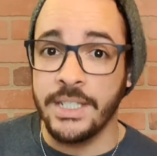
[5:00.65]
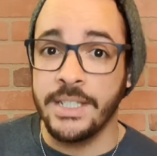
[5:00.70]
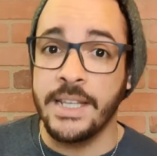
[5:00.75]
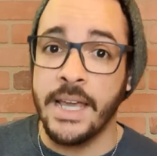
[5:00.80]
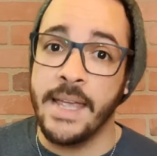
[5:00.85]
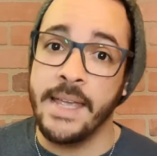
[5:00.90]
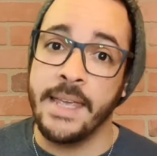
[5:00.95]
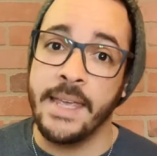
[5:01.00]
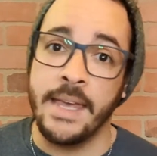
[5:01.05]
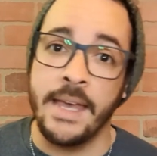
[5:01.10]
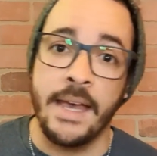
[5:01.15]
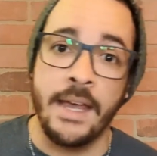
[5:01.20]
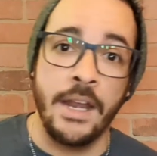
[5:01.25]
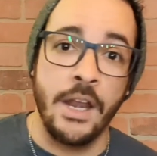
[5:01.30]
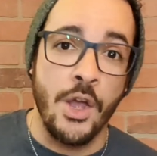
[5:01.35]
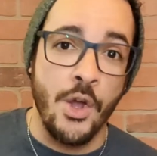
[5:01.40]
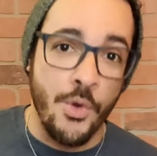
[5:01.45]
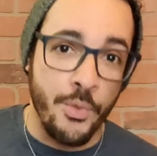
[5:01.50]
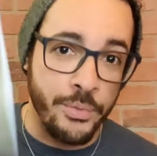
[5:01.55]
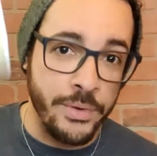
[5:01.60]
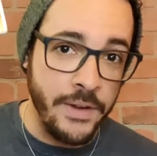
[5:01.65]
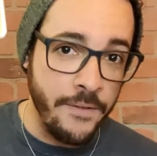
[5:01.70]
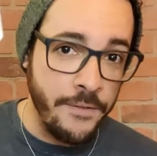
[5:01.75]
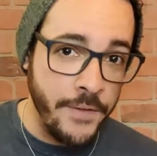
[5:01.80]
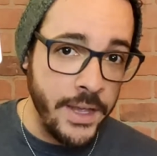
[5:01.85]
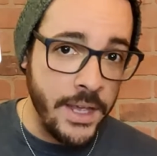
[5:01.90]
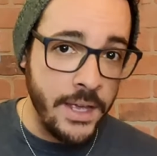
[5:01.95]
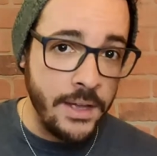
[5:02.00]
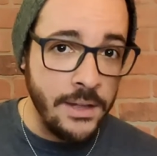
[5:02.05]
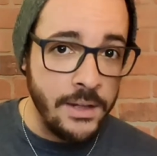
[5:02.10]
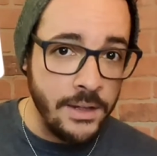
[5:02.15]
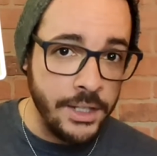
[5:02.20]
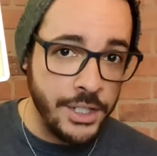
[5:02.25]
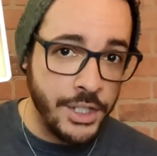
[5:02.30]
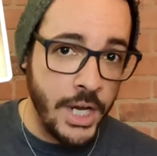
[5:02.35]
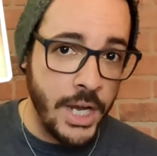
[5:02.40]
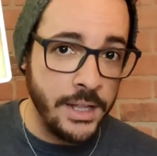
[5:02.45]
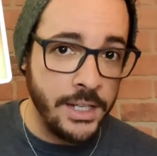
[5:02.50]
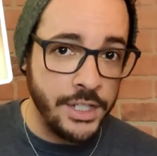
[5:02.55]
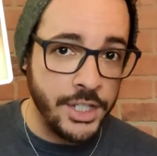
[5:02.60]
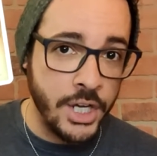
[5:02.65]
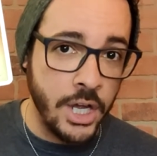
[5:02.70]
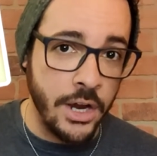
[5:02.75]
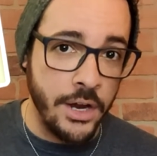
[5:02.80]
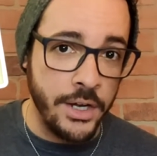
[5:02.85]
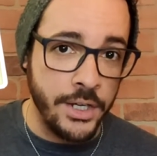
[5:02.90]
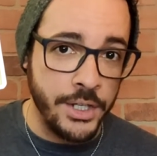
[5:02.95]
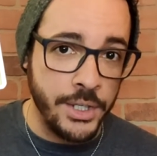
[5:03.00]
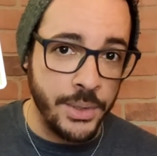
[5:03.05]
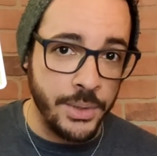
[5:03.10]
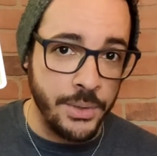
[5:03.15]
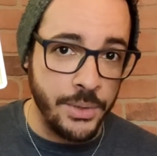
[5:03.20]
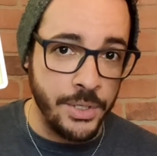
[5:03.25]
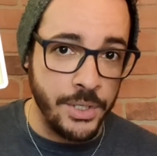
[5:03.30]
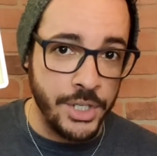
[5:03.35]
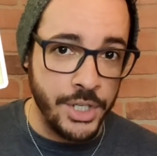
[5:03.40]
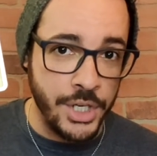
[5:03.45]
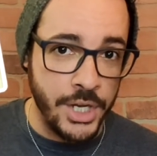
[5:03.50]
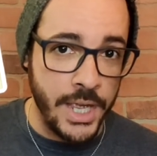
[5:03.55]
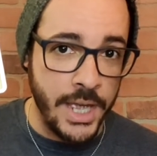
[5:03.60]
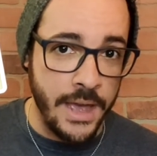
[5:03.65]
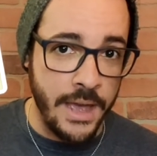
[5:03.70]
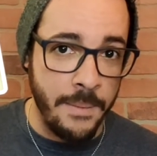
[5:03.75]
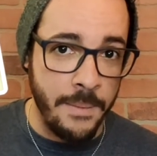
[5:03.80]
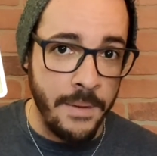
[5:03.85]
they can reveal the challenge card to the GM